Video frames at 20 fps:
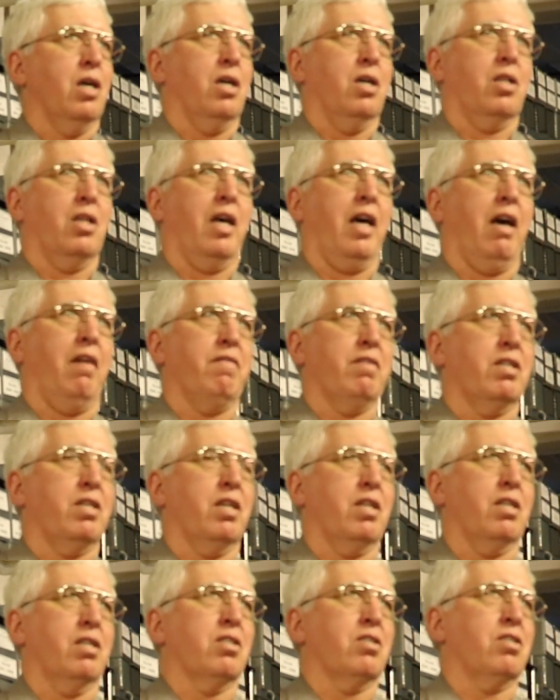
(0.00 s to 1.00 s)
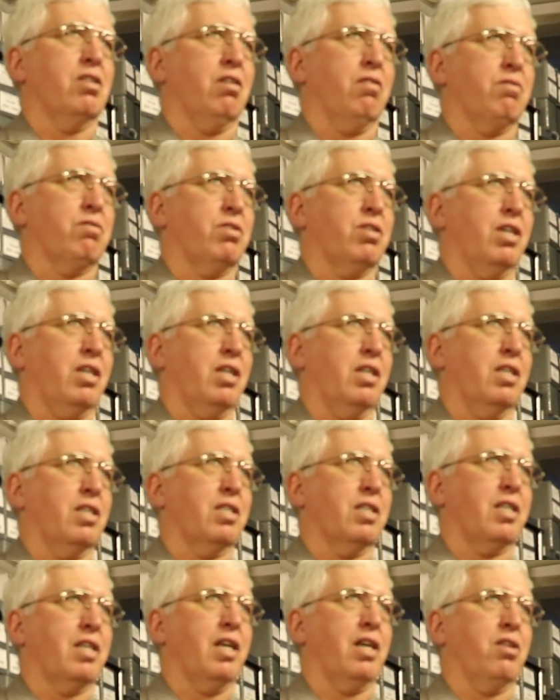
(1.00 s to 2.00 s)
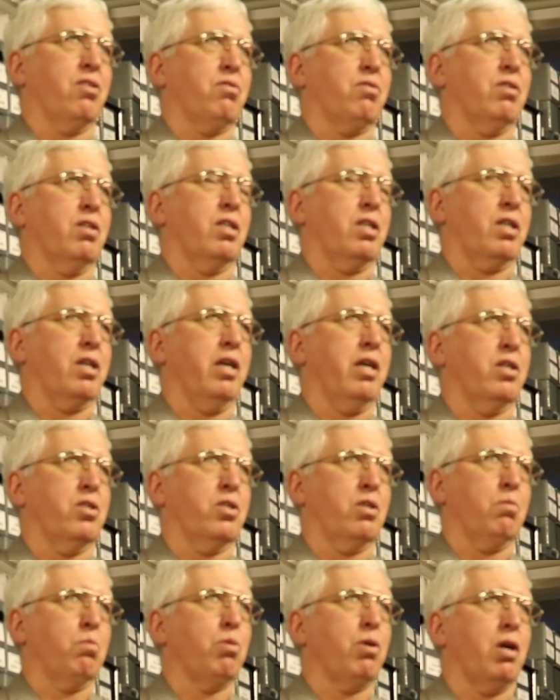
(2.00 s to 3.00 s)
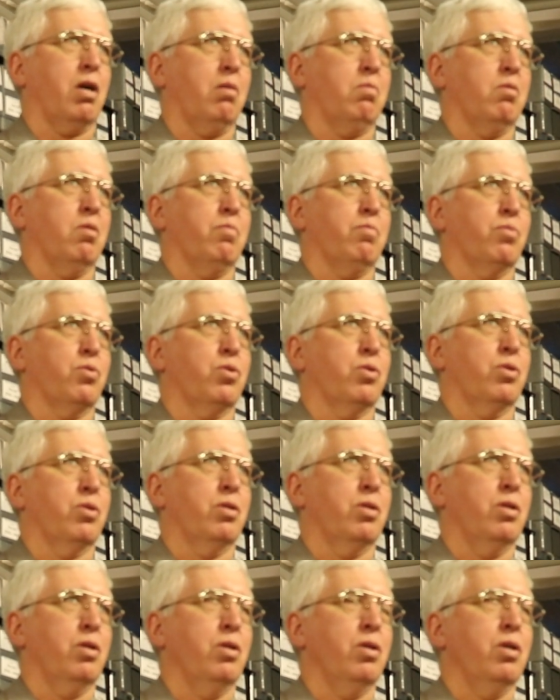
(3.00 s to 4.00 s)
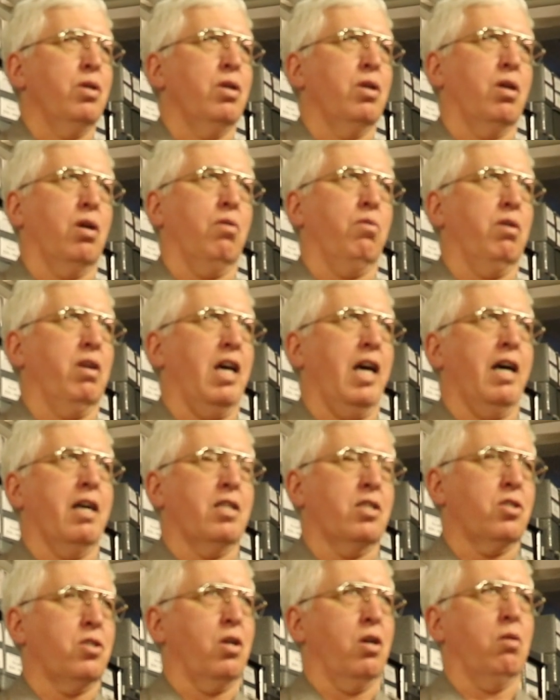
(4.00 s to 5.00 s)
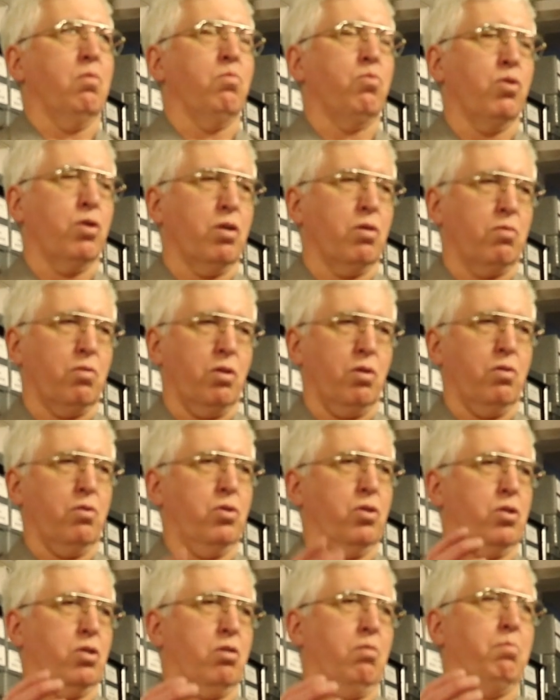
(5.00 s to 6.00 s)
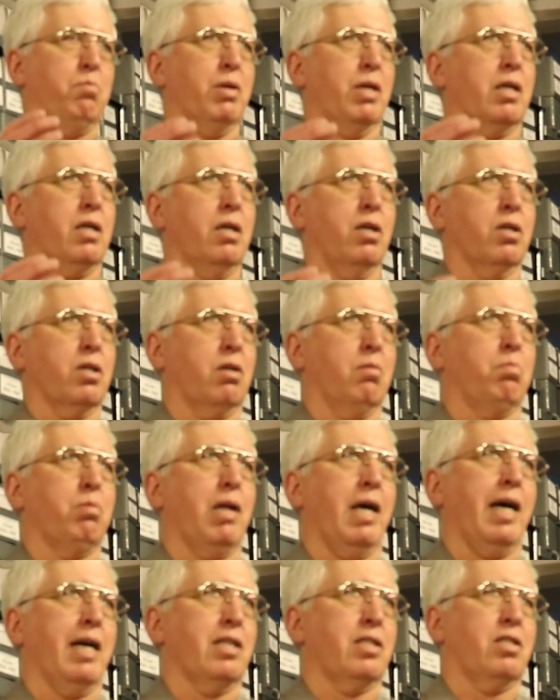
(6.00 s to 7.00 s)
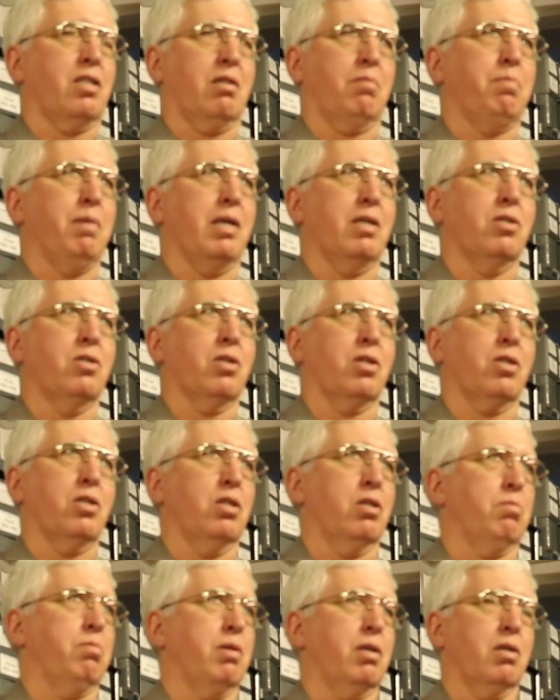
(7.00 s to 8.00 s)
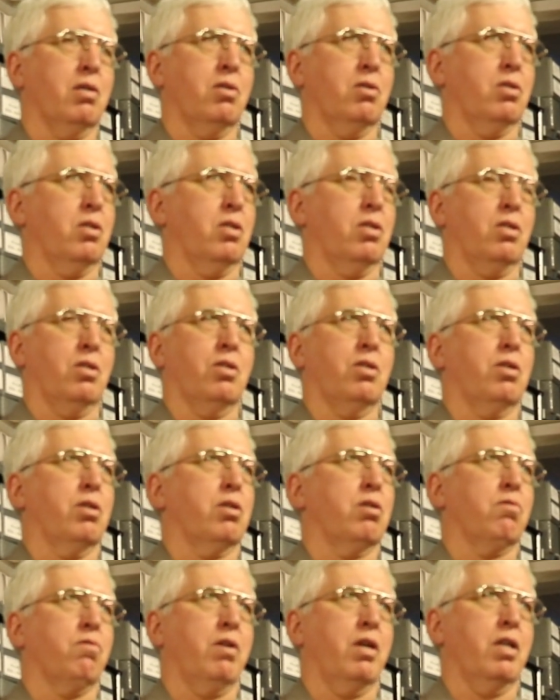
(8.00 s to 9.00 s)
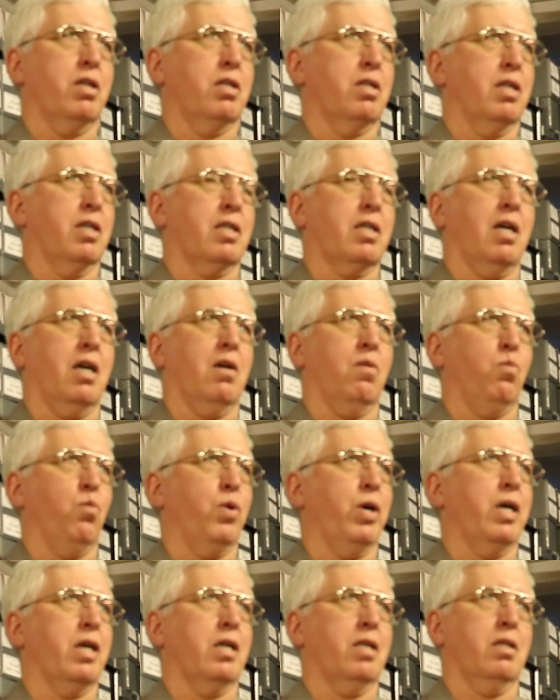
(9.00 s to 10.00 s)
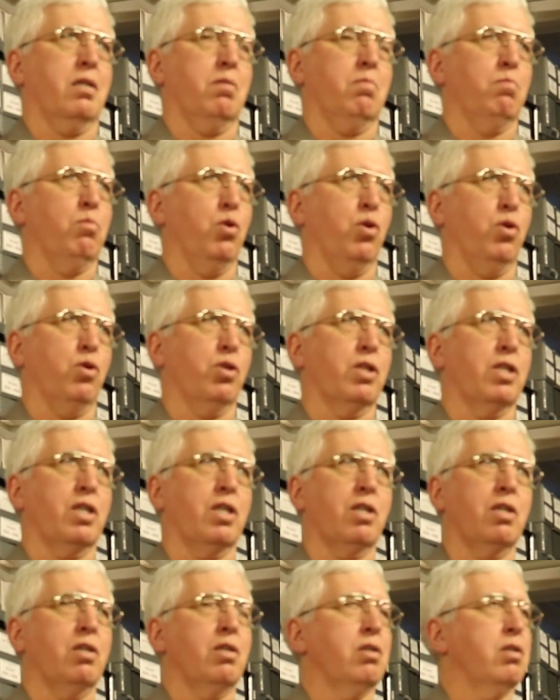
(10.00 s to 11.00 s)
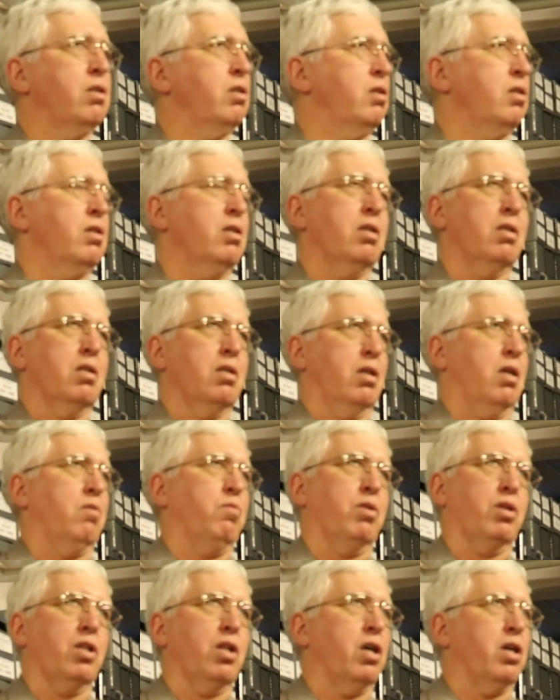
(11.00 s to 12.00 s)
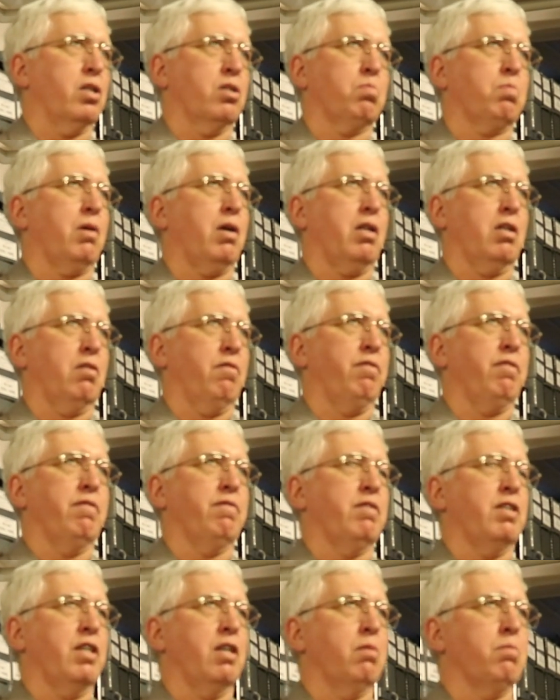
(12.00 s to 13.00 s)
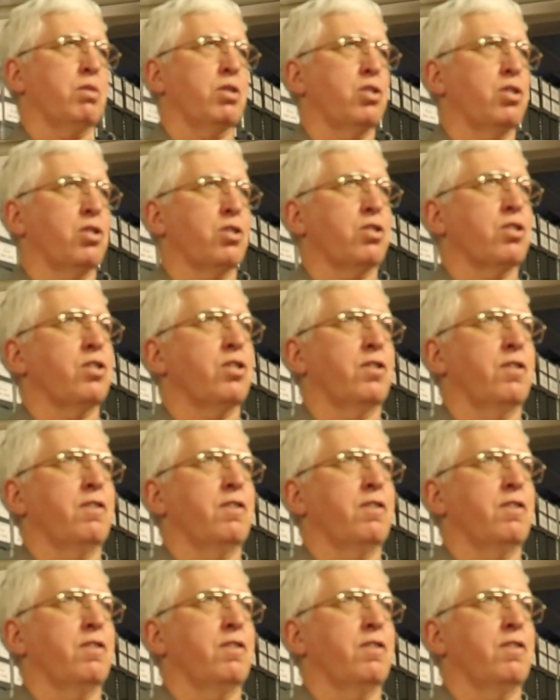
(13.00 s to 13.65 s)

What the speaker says: they have a tendency of sticking together and causing problems. We had some where they were just a big hunk of plastic basically because it deteriorated, it got wet, moldy, and we lost probably 50 images.